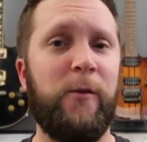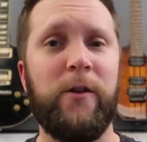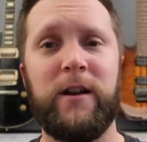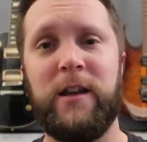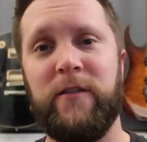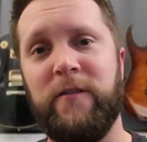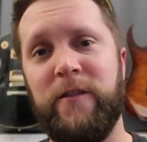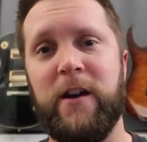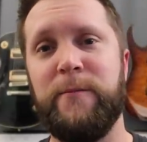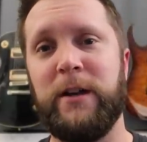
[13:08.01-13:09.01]
I wanna give a
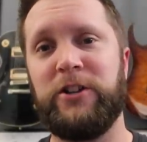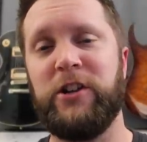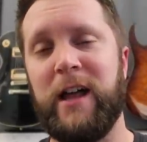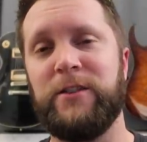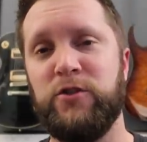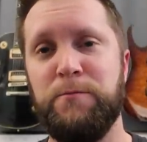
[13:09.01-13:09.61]
very big shout out to